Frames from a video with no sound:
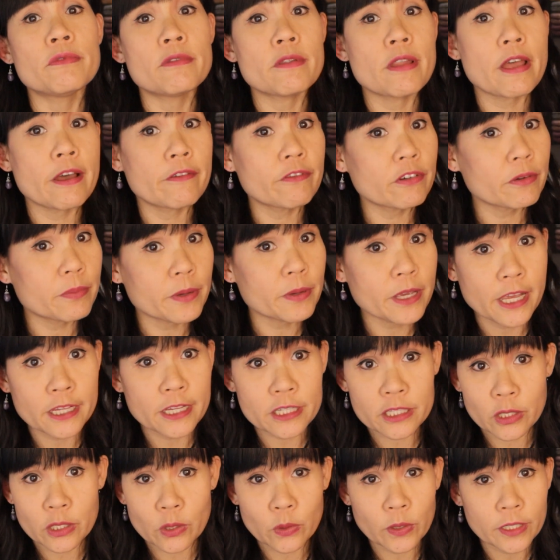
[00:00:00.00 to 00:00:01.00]
never be
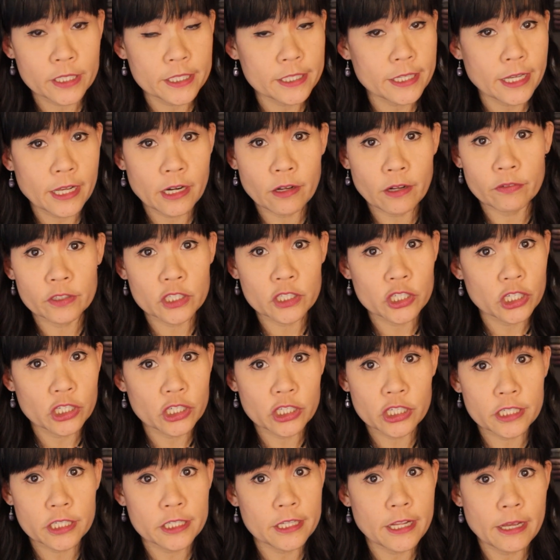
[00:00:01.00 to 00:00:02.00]
as low as that of a
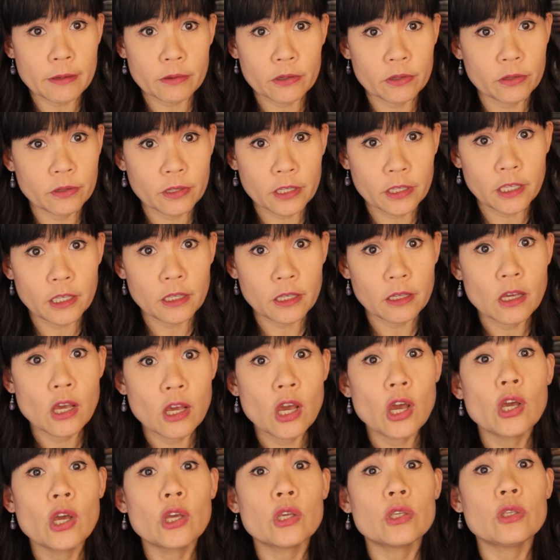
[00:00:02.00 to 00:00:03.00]
ginger snap cookie,
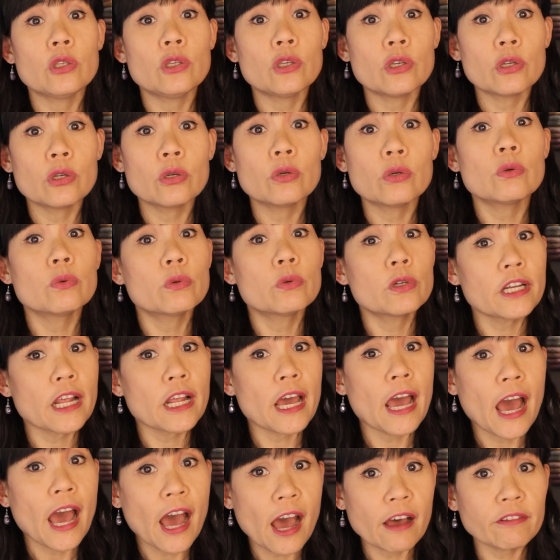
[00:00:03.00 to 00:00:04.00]
you would
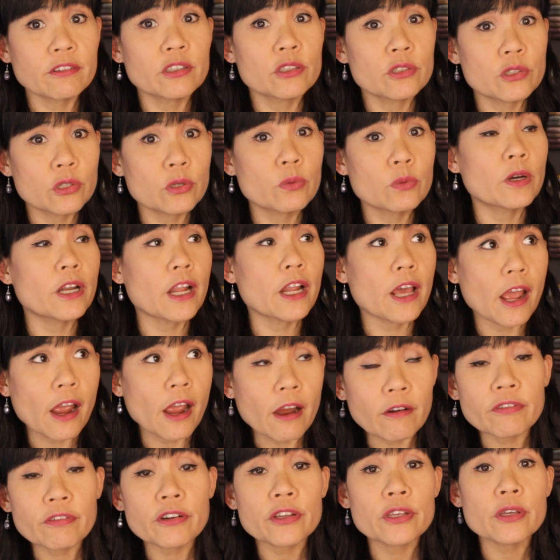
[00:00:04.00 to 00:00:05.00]
have to do
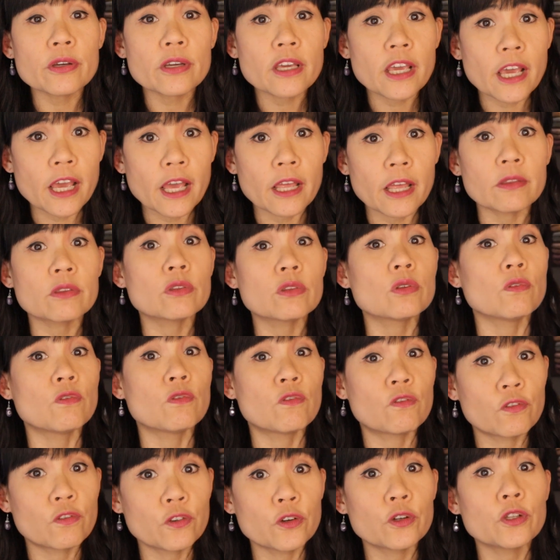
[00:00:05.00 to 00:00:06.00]
whatever you can to
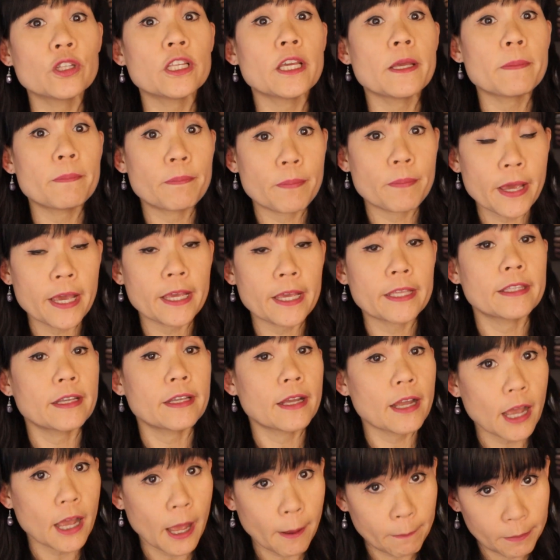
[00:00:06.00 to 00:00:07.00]
fully bake
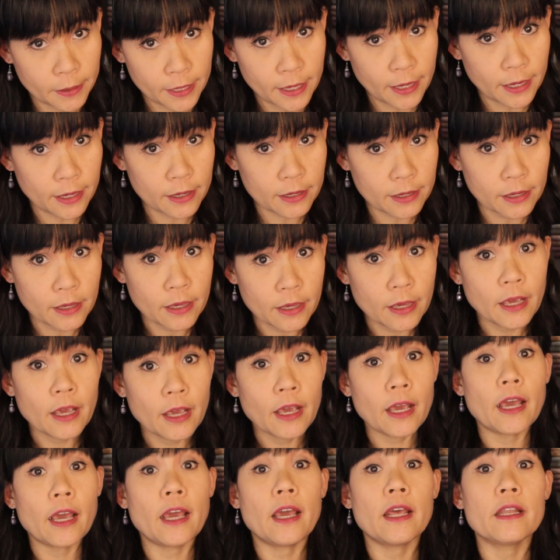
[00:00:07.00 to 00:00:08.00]
the cupcake
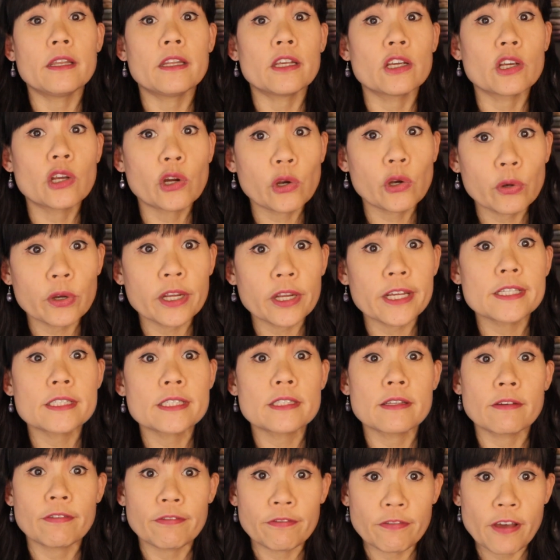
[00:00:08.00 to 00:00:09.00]
and
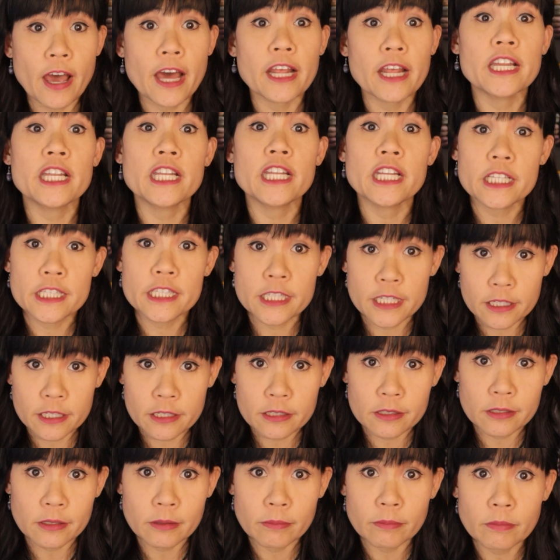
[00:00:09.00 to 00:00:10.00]
increase the fat in this
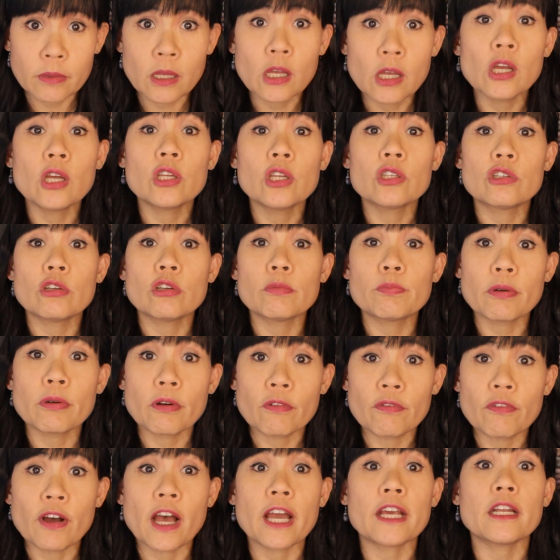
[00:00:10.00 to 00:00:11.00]
system to
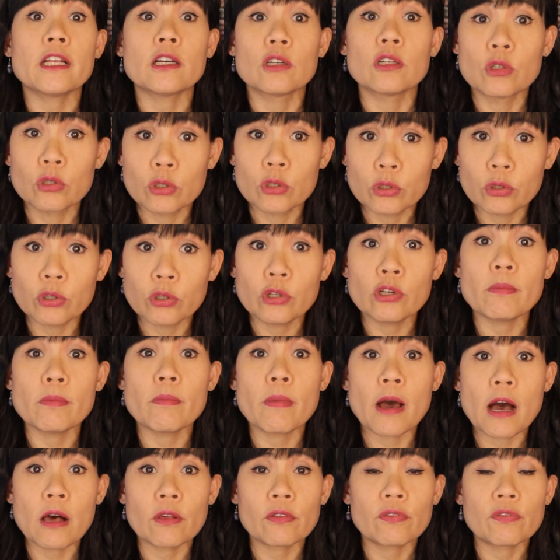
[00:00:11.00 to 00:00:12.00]
provide a good
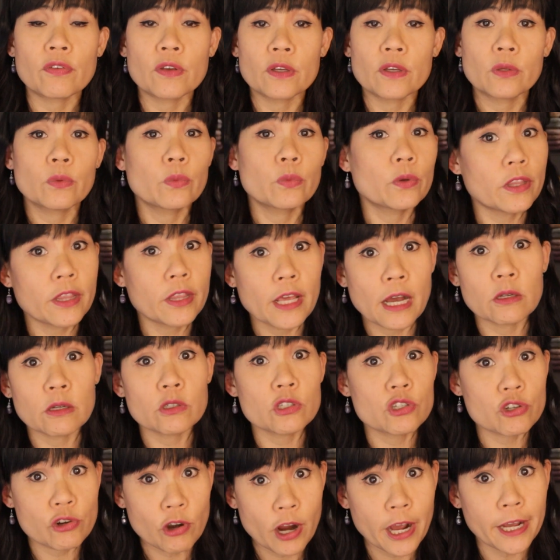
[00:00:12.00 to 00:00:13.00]
mouthfeel
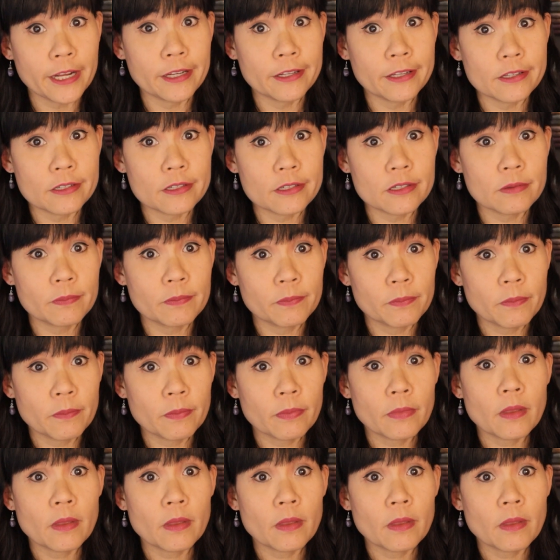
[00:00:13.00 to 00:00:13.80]
without dryness.